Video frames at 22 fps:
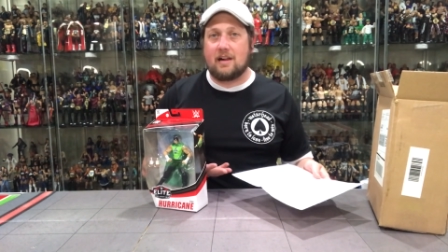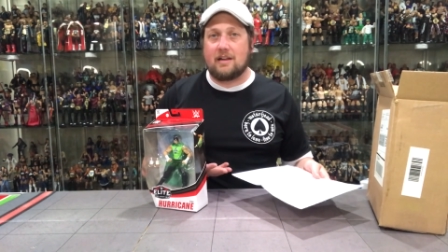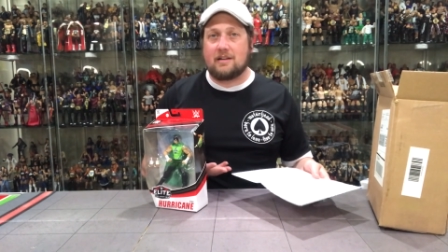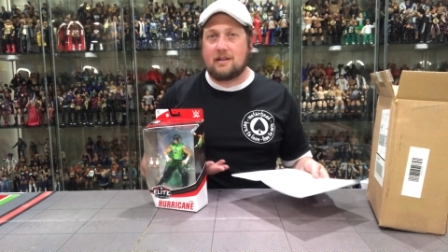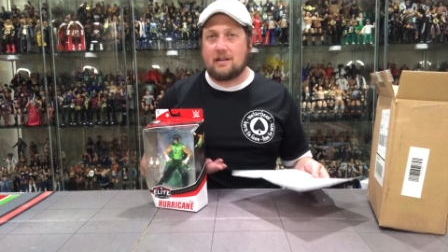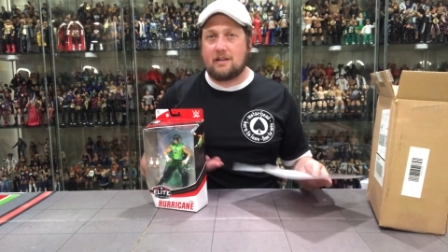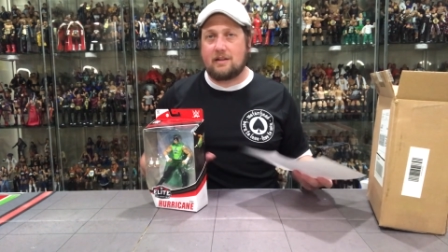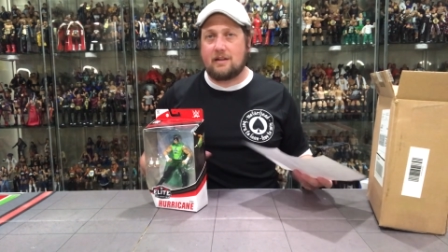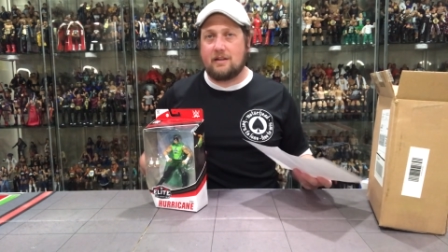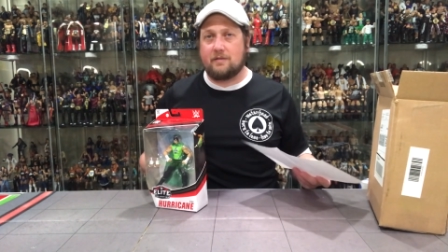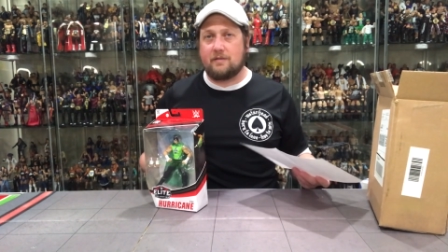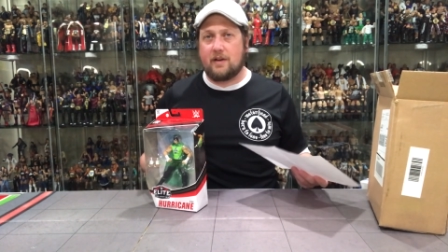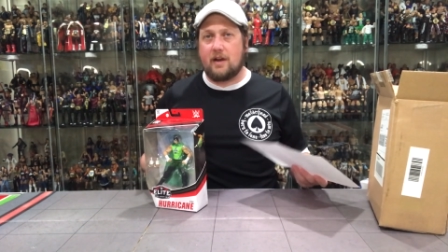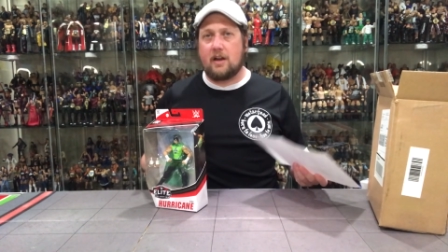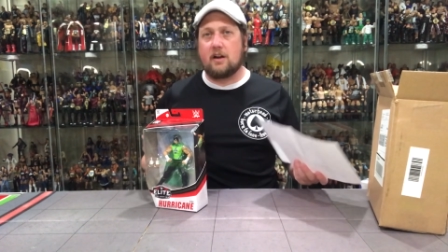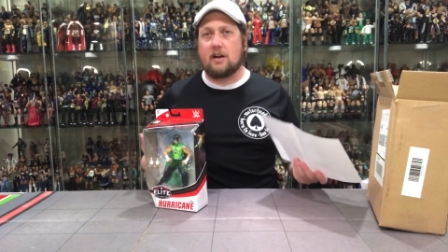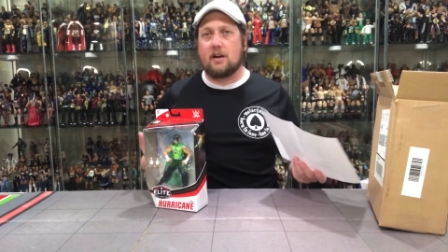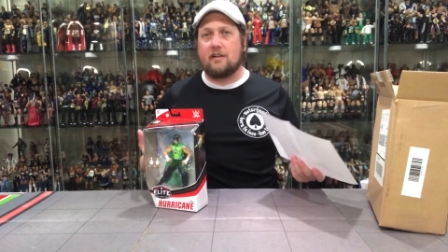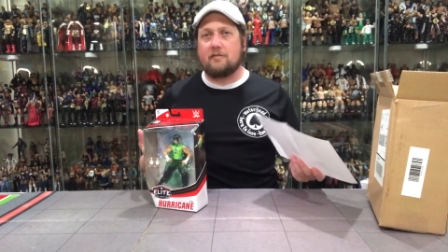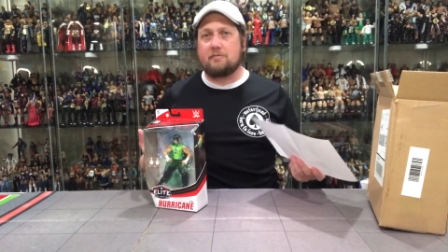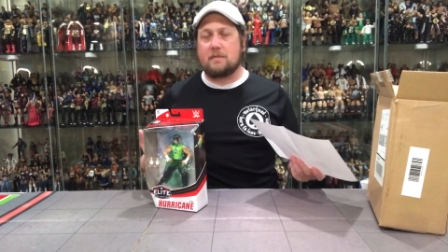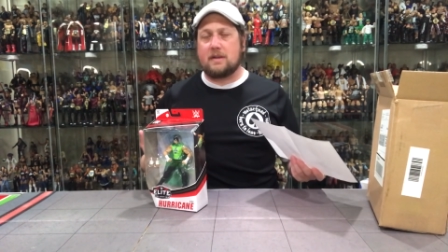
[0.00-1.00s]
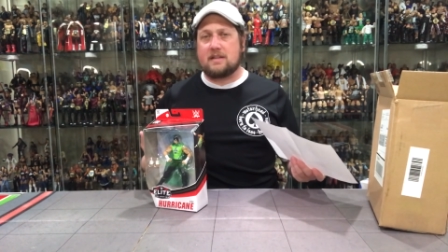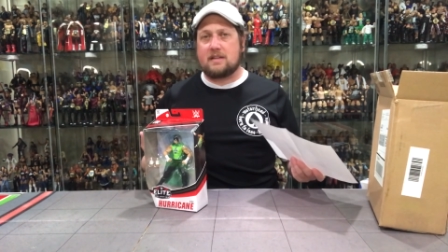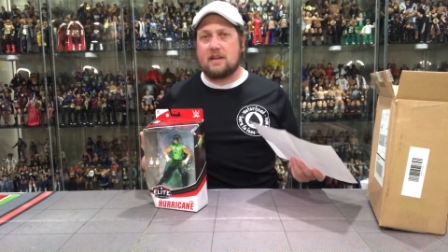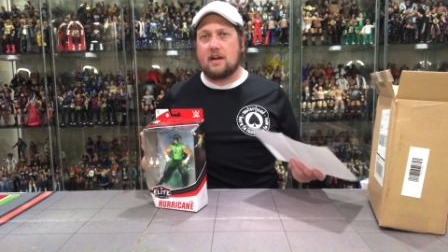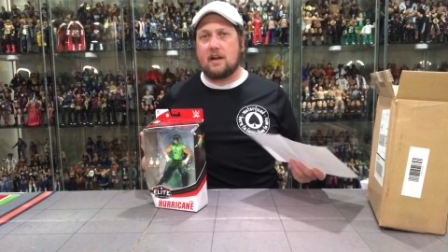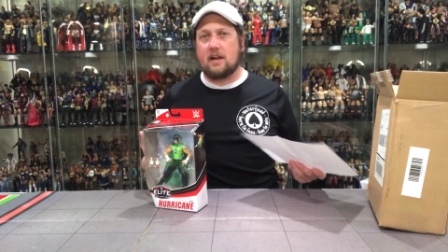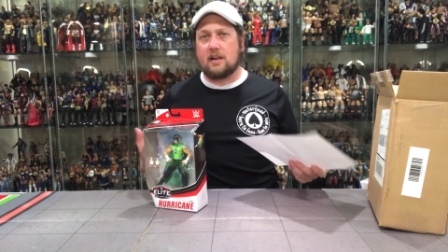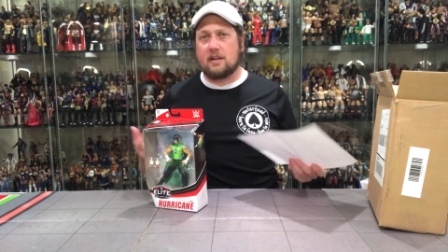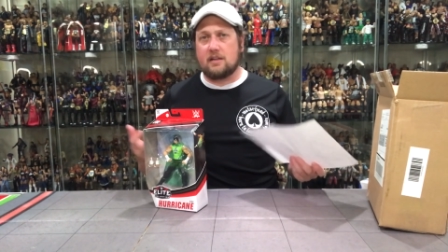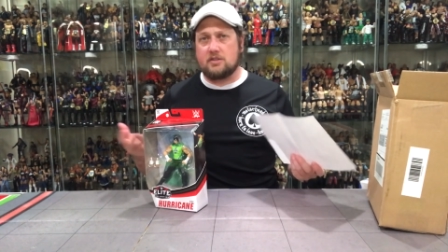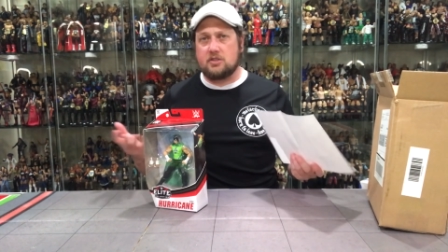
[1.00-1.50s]
I think the inventor of
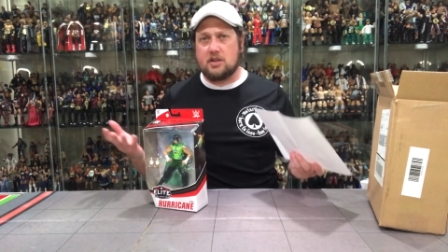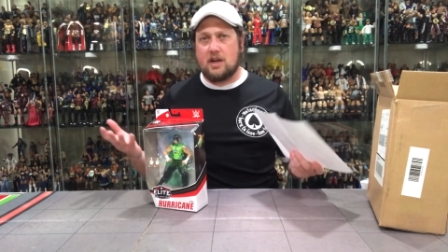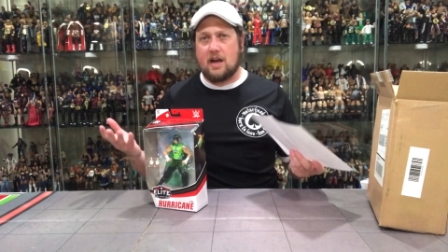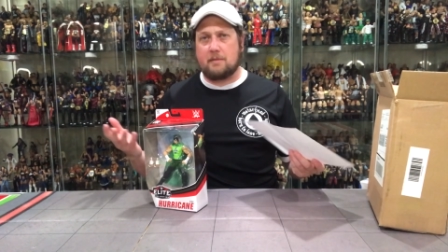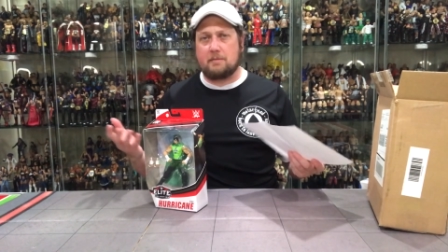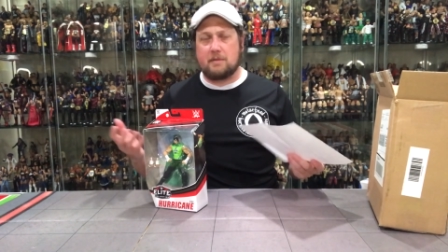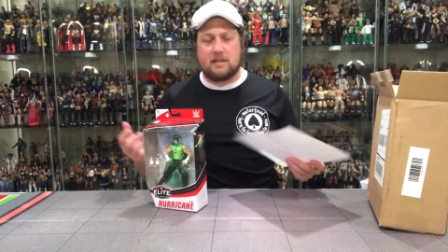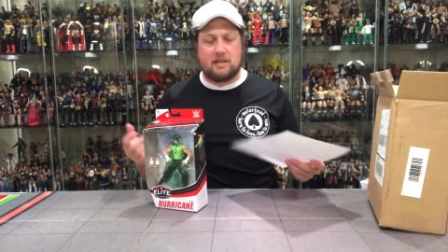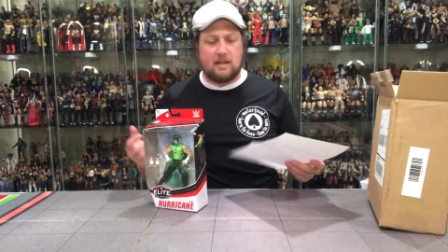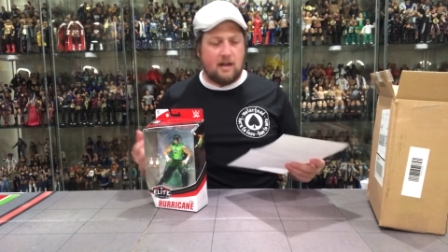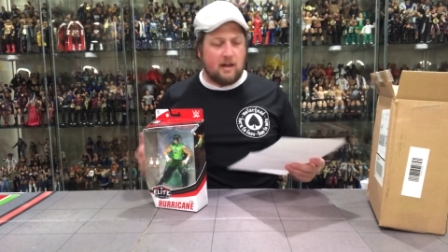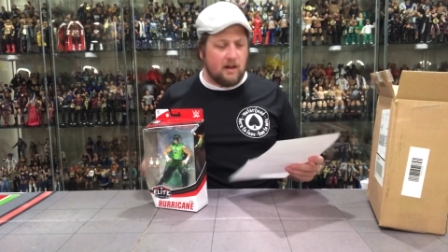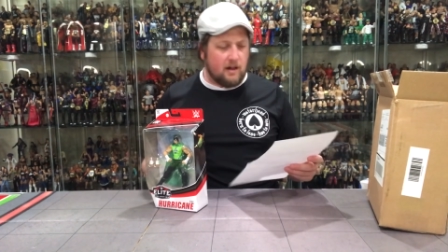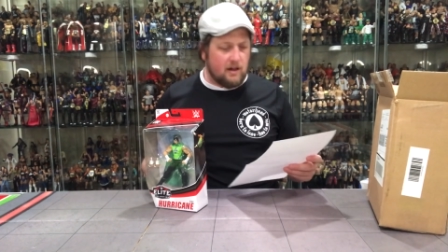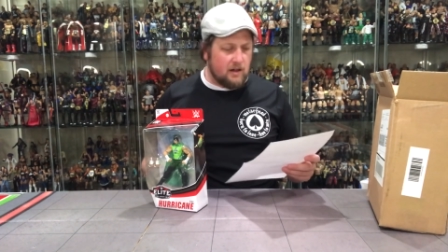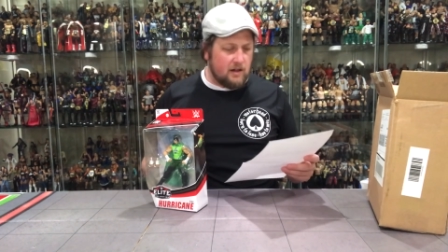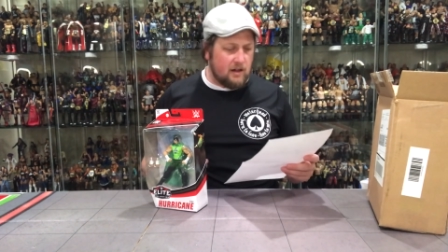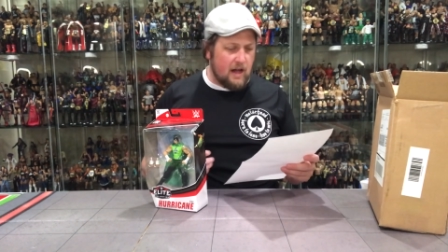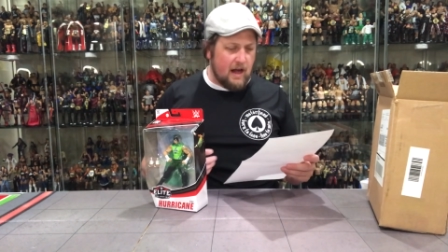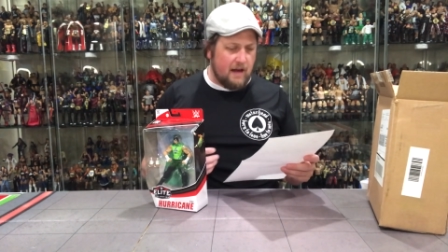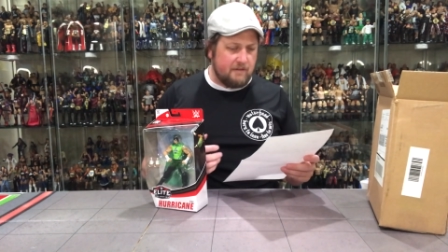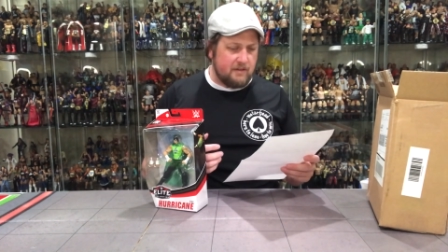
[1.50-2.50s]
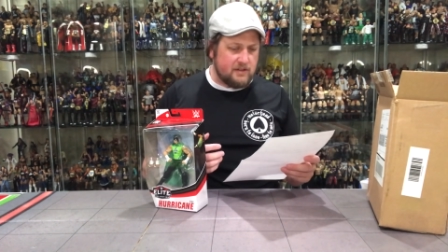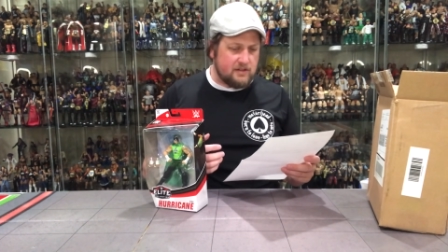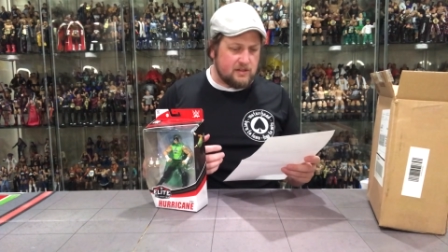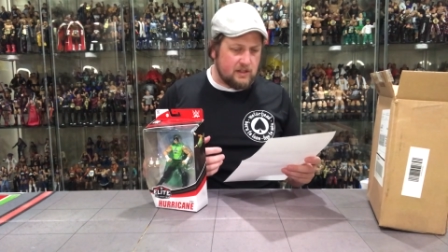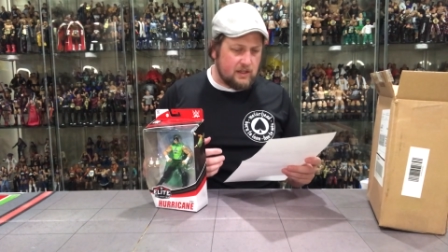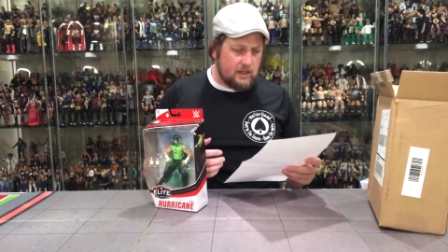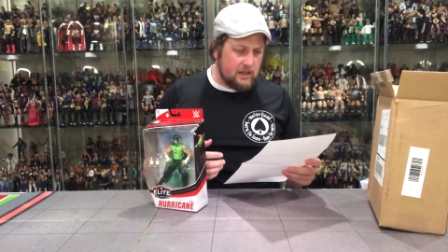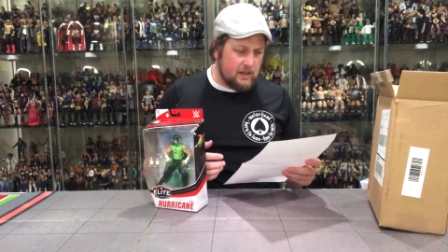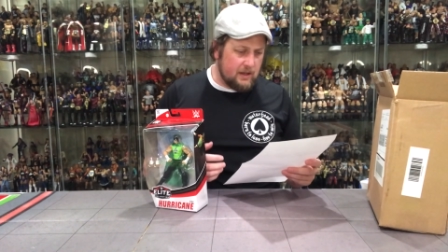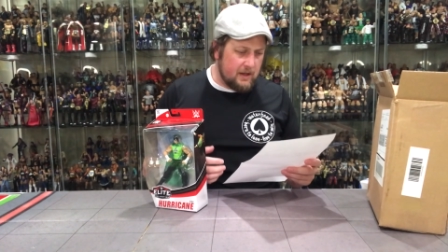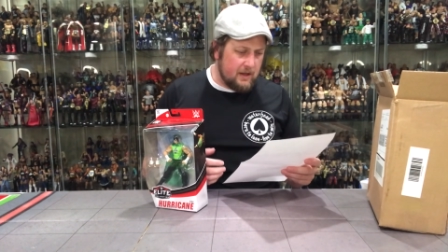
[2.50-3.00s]
Mattel. John Mattel,
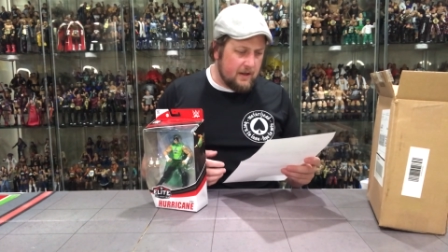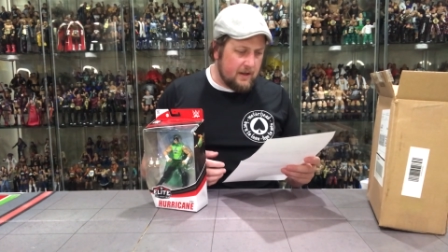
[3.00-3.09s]
obviously.